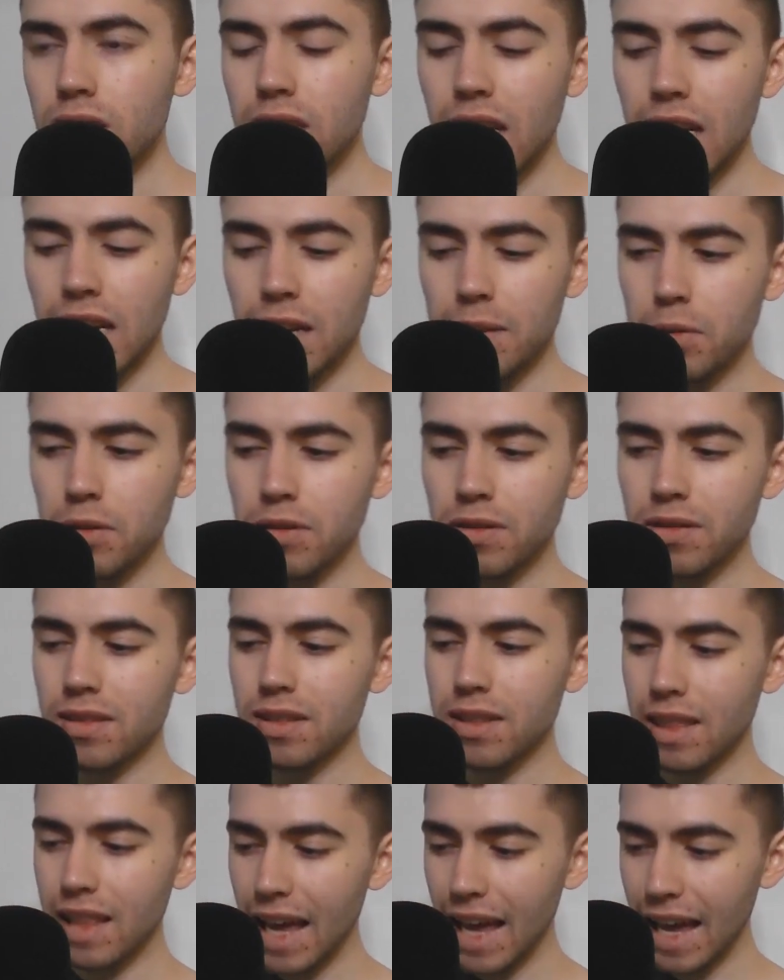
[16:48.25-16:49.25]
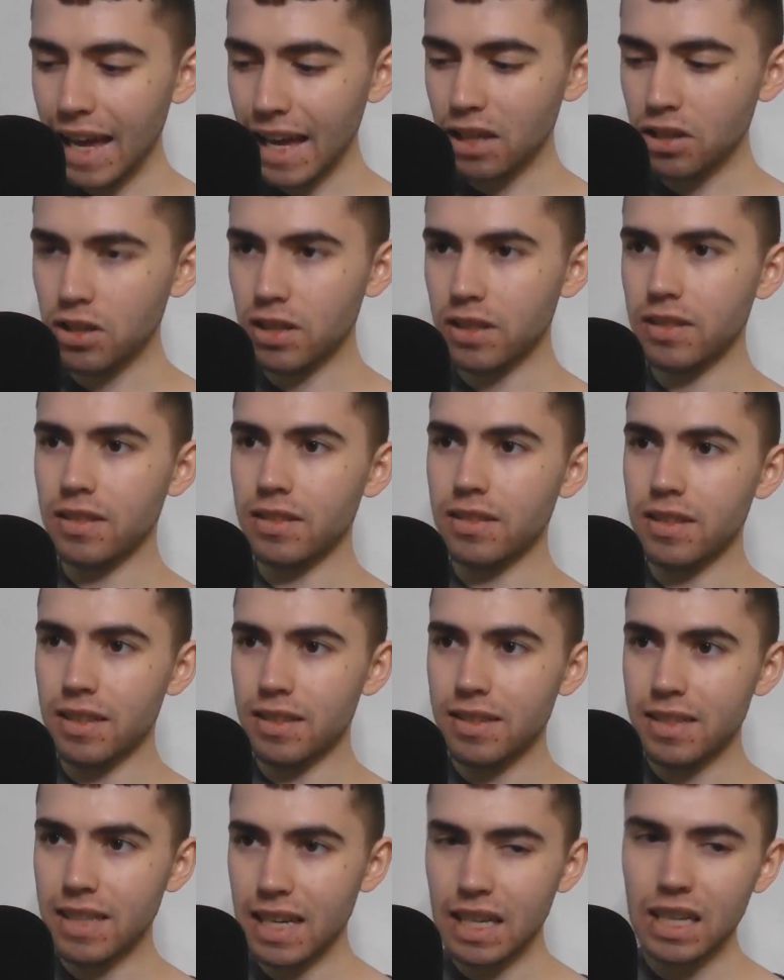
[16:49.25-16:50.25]
and I put slash because he's the
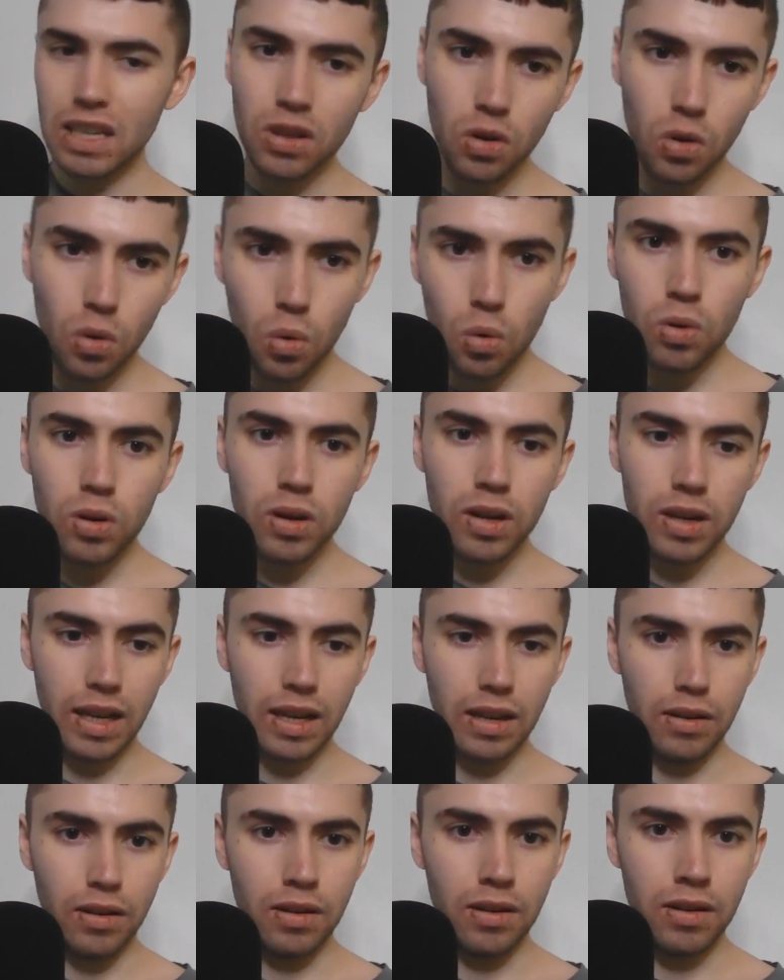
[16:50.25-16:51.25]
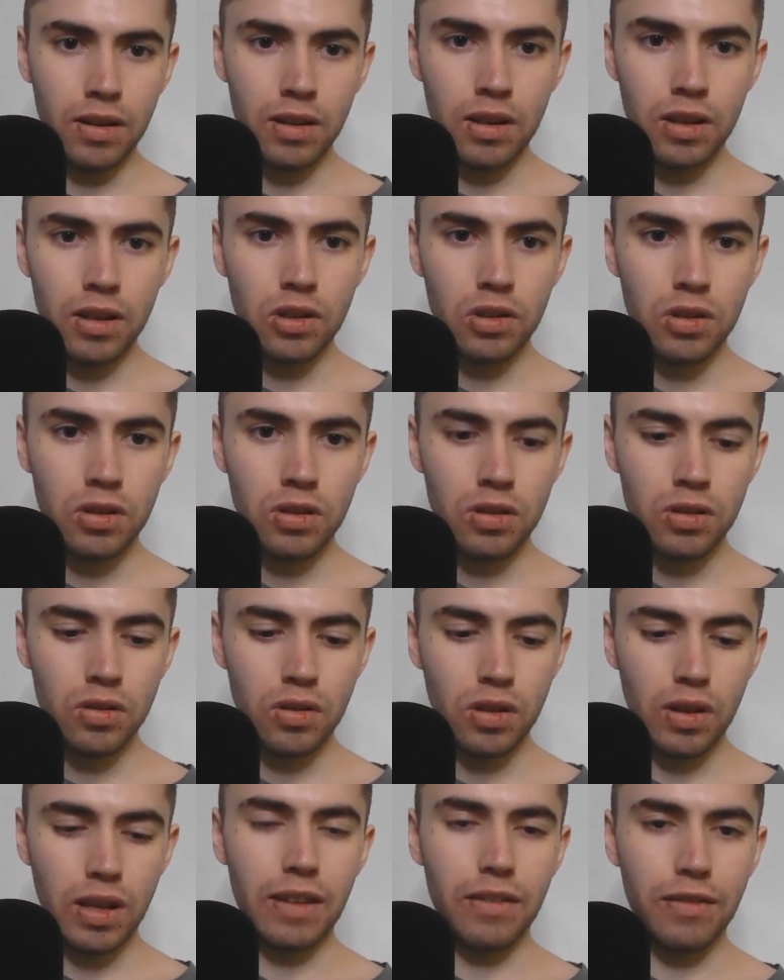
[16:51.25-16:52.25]
second coordinator
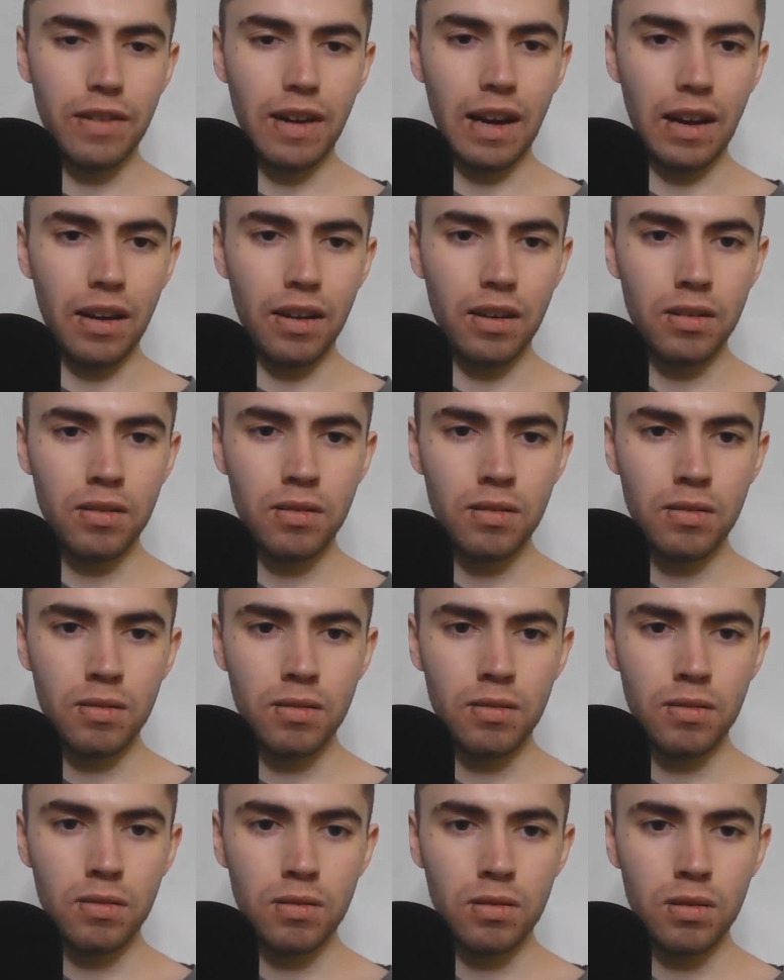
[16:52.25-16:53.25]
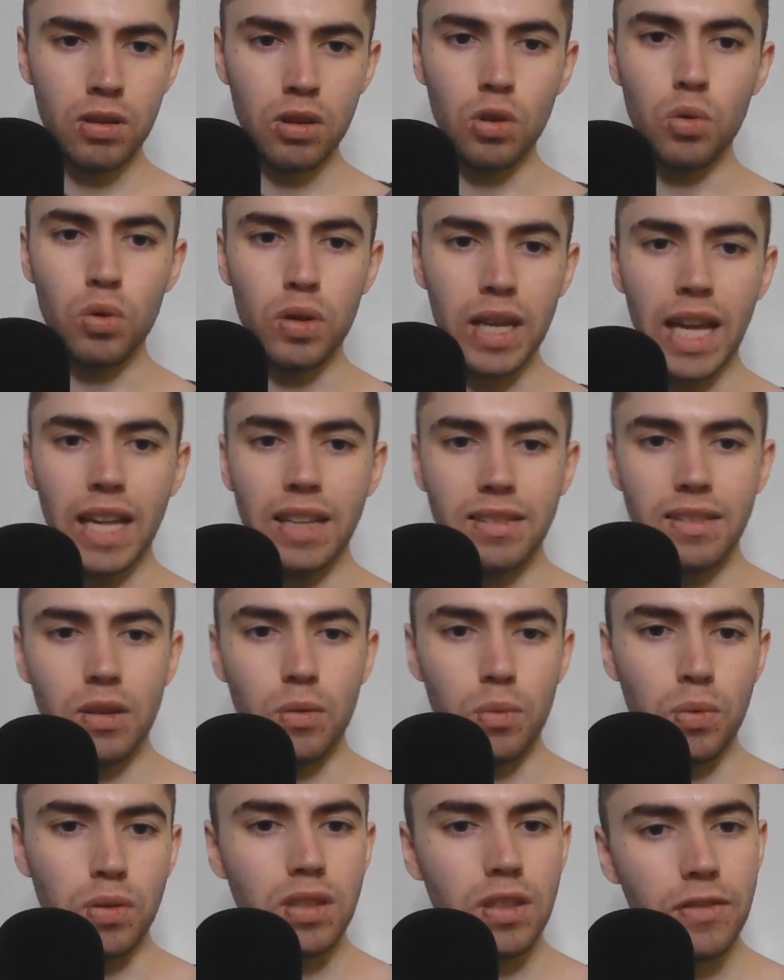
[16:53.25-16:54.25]
to get fired. Luke
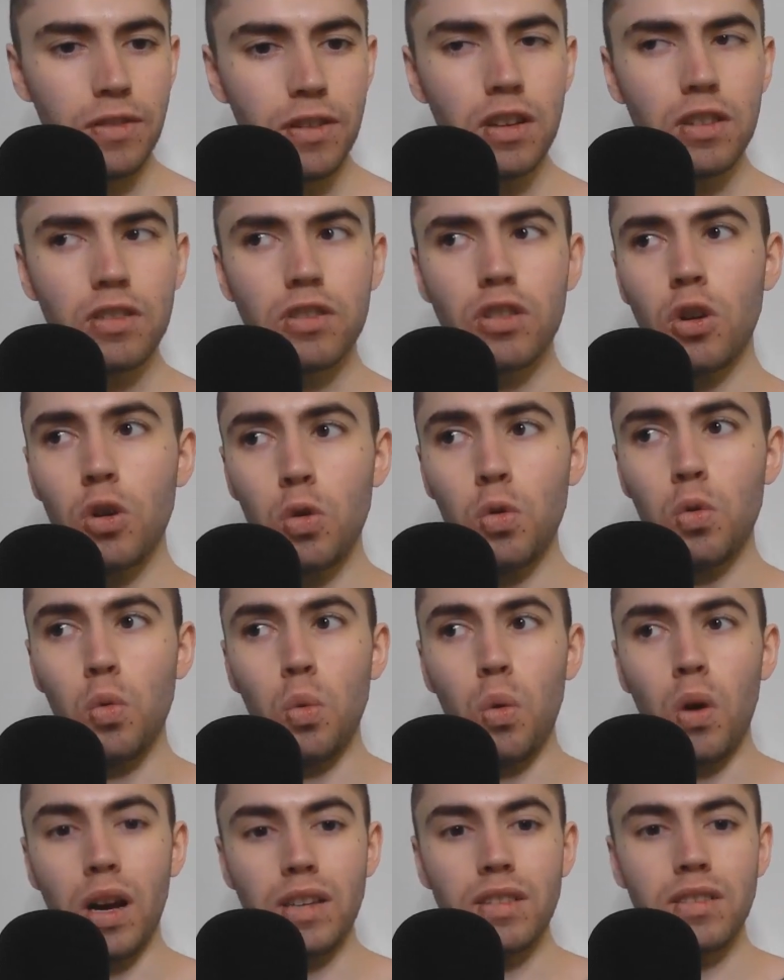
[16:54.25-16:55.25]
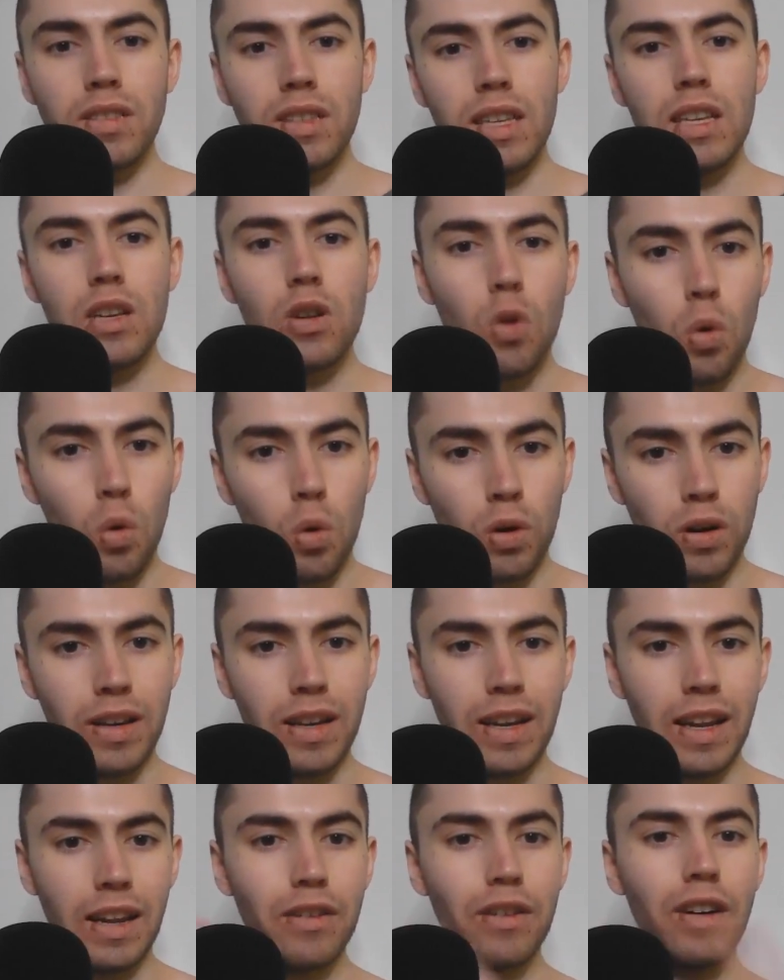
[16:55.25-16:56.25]
Getsy was the first, who was the
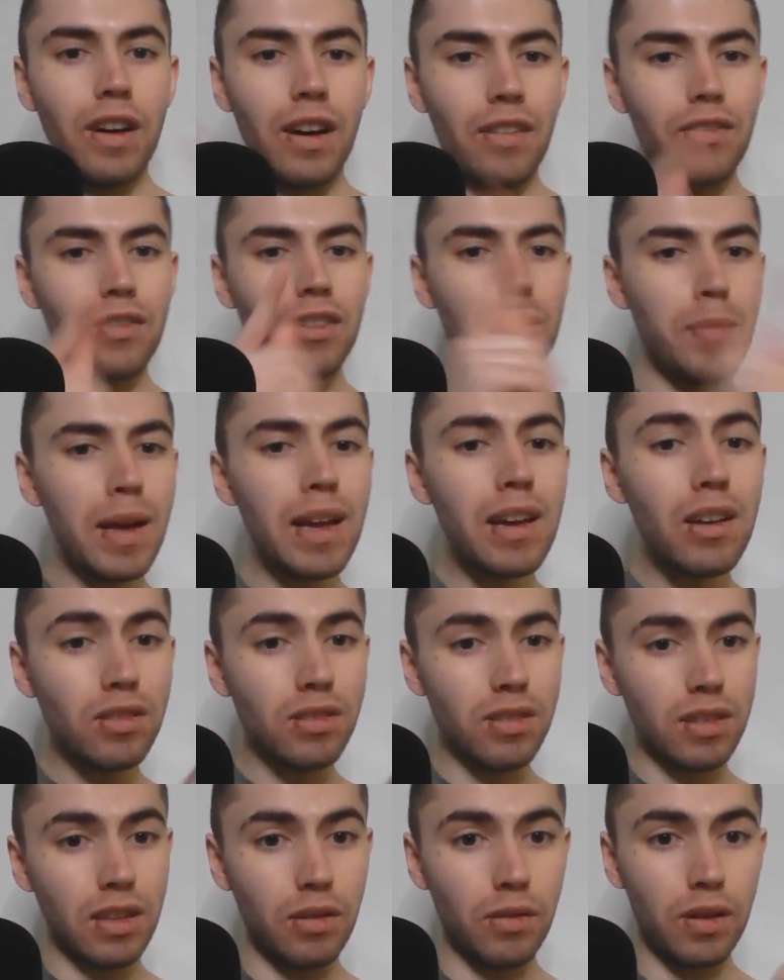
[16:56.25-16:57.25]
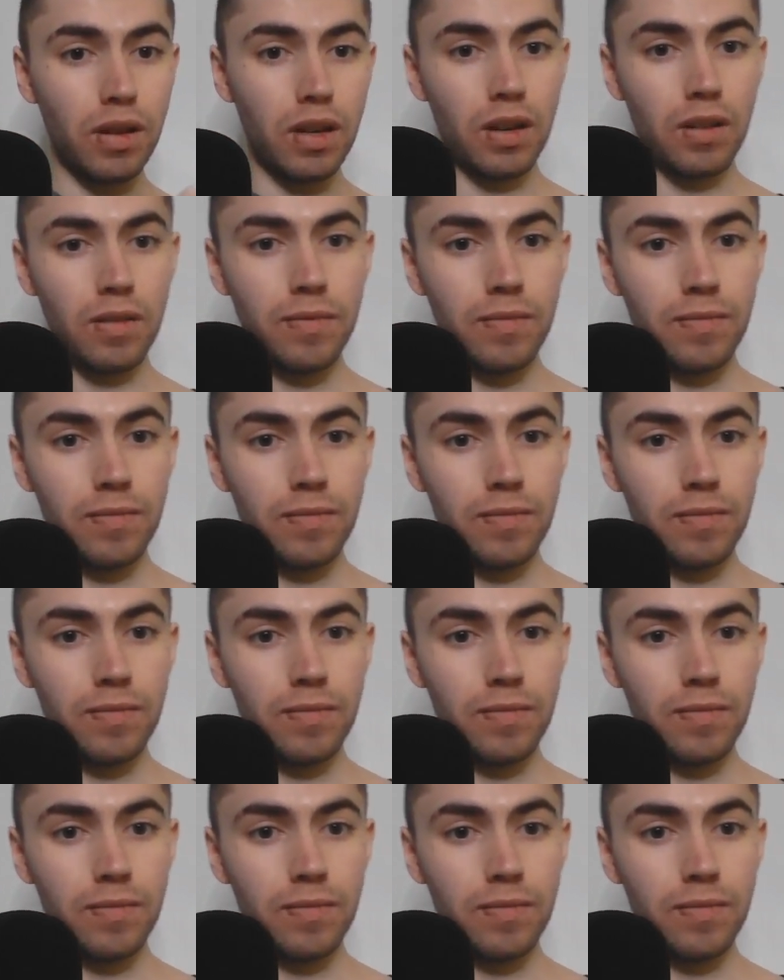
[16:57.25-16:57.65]
coordinator of the Bears a year ago.